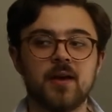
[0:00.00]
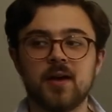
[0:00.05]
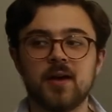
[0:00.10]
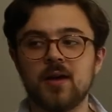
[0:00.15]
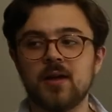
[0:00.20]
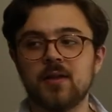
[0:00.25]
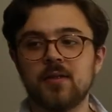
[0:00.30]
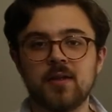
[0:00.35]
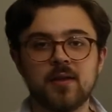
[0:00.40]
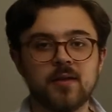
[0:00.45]

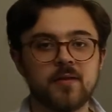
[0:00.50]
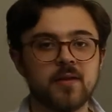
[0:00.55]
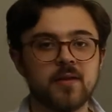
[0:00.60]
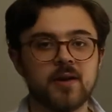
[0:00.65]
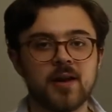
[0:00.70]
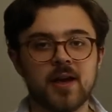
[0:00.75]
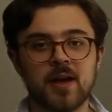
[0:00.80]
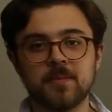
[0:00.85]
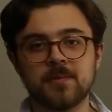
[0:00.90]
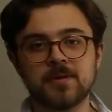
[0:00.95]
and then the
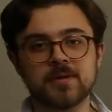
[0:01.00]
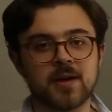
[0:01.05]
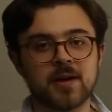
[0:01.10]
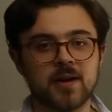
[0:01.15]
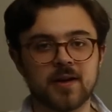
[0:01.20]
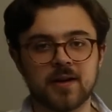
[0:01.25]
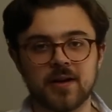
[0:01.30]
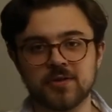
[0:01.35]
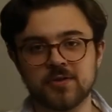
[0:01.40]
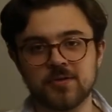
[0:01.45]
name just
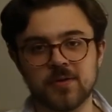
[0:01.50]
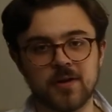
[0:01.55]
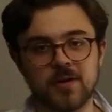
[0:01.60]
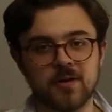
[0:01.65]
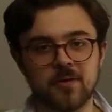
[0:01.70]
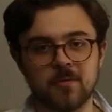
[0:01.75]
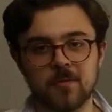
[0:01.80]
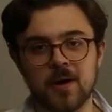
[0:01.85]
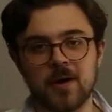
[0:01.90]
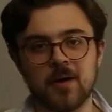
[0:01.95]
kind of got
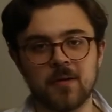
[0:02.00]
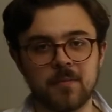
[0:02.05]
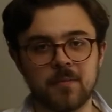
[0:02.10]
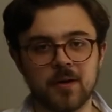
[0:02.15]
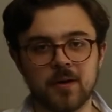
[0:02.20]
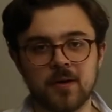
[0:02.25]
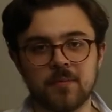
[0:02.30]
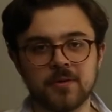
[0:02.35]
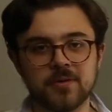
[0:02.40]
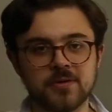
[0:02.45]
traded around
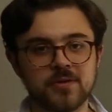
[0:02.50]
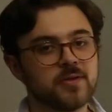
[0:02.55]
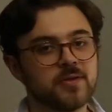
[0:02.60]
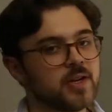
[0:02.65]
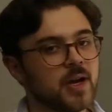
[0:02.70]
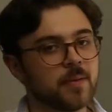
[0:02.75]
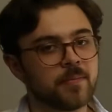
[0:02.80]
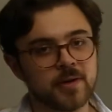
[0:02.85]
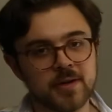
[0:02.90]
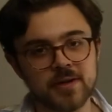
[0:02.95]
by a bunch of
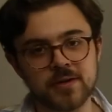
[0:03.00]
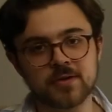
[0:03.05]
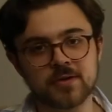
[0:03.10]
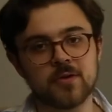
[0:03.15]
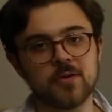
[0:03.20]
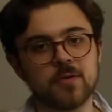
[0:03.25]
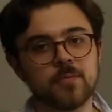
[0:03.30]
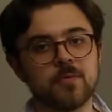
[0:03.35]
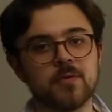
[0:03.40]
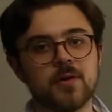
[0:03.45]
Japanese
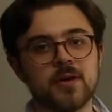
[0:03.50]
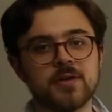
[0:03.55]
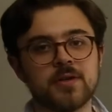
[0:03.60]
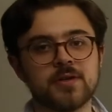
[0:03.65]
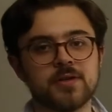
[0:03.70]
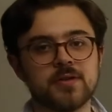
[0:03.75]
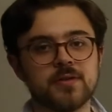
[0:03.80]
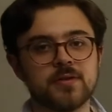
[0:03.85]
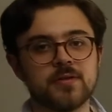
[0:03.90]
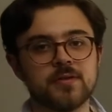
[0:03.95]

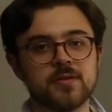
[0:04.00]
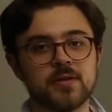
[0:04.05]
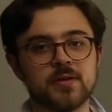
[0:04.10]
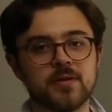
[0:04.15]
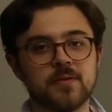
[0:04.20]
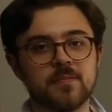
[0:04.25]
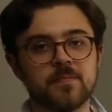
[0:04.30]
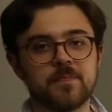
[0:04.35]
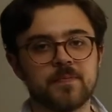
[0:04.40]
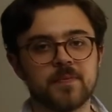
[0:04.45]
corporations,
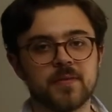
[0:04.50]
and